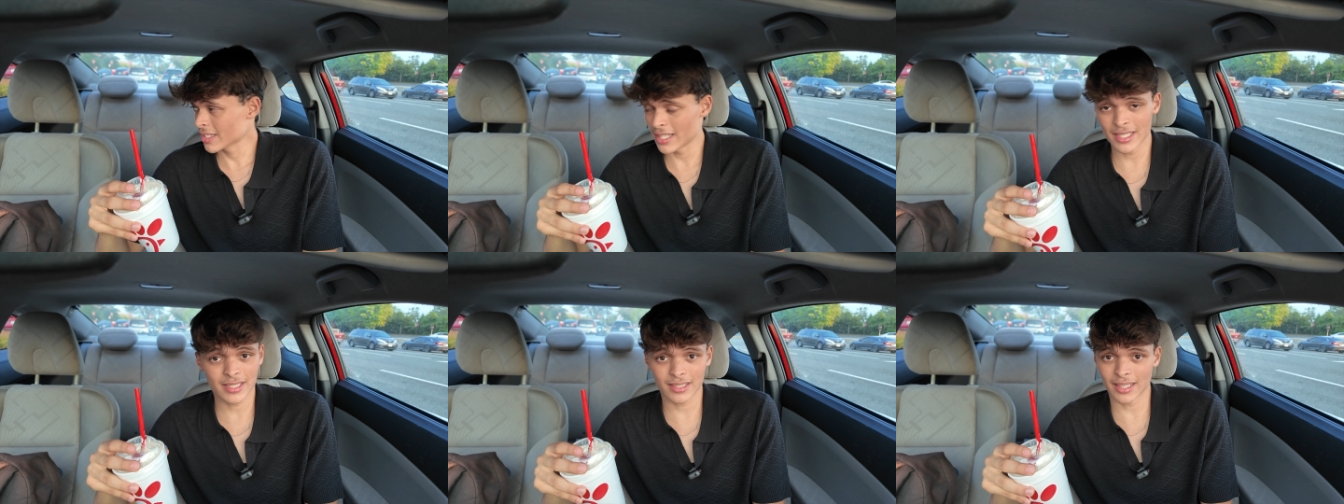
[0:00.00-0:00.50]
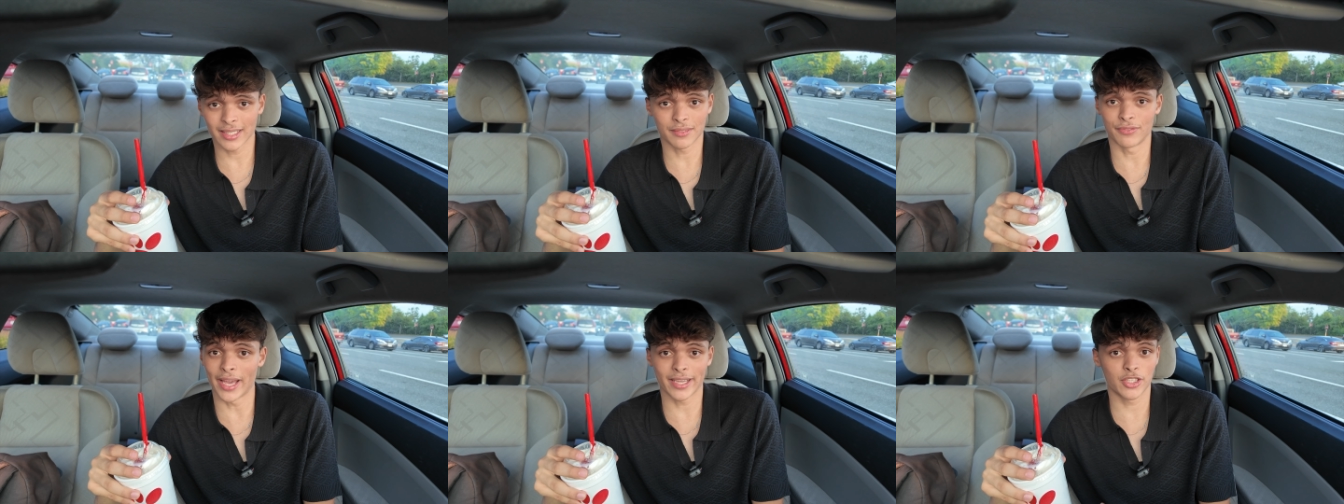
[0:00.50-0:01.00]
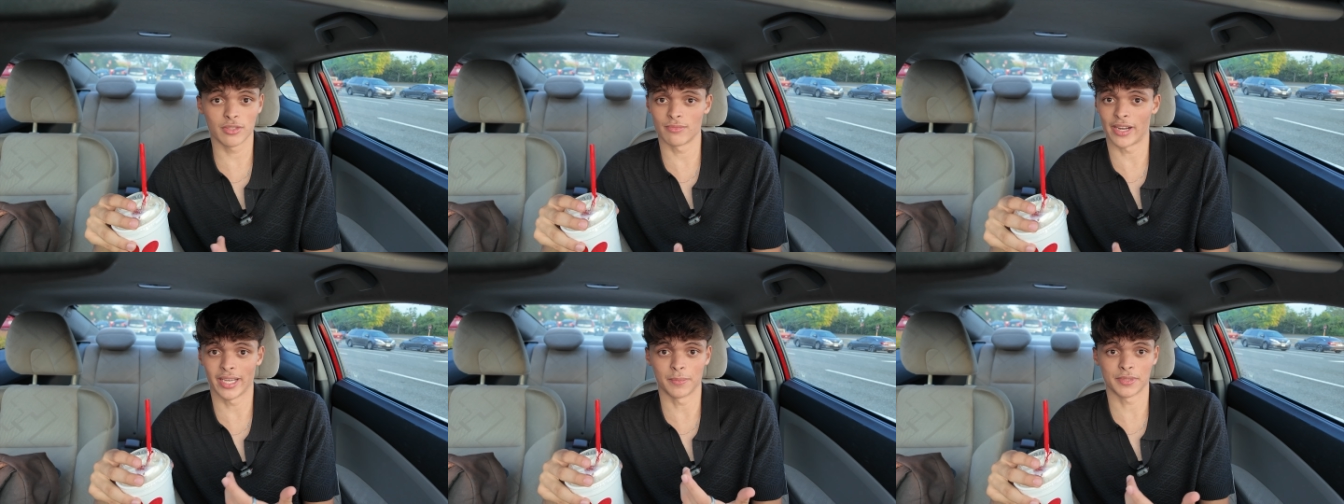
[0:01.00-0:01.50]
is like
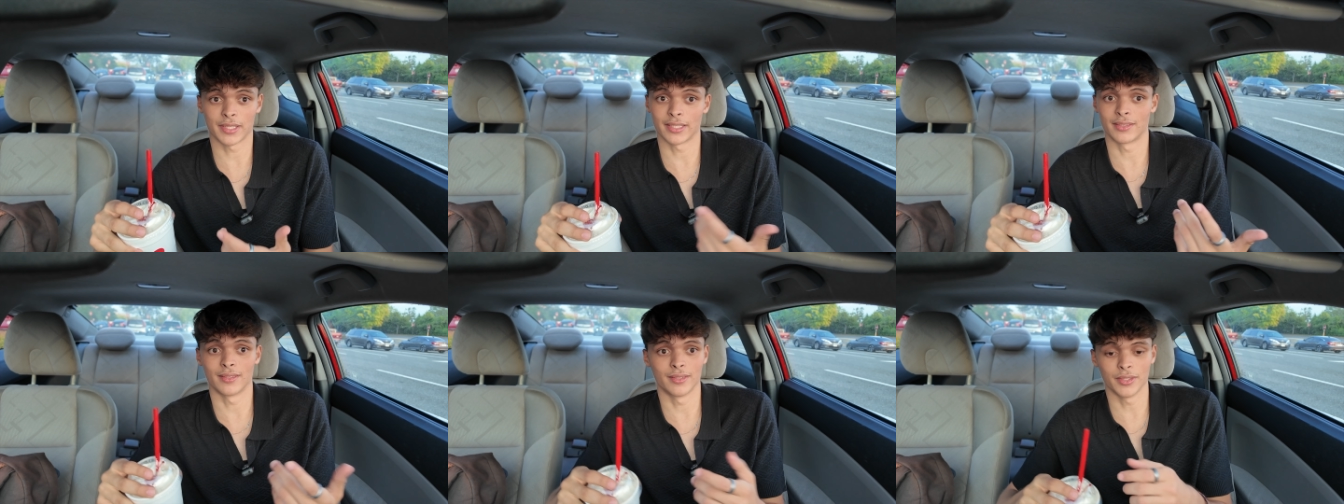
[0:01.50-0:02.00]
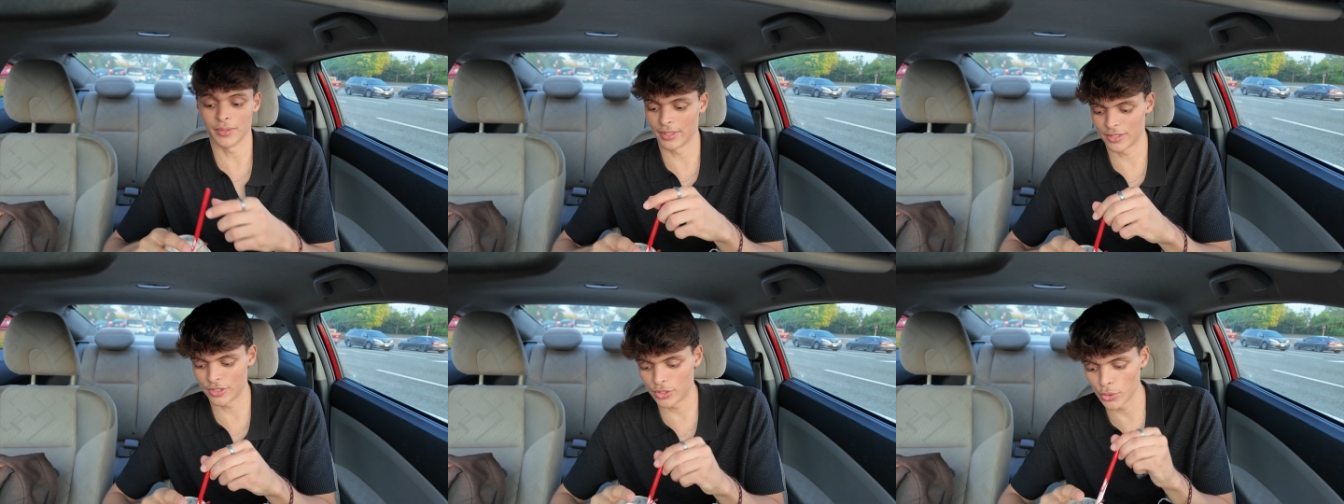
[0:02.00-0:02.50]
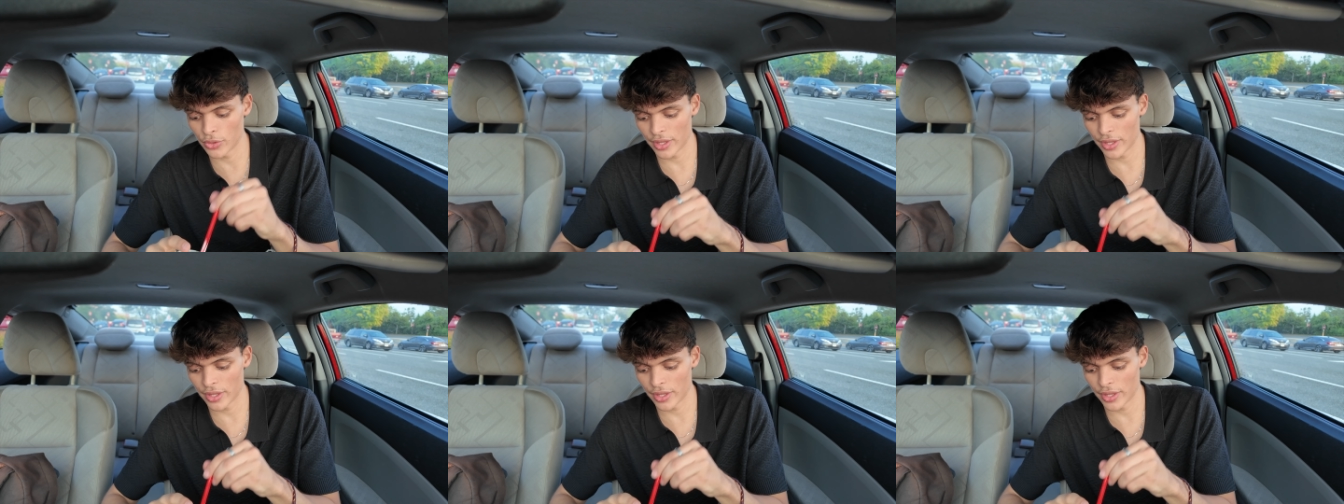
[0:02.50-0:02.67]
vacuum vibes. Like, dude, it's too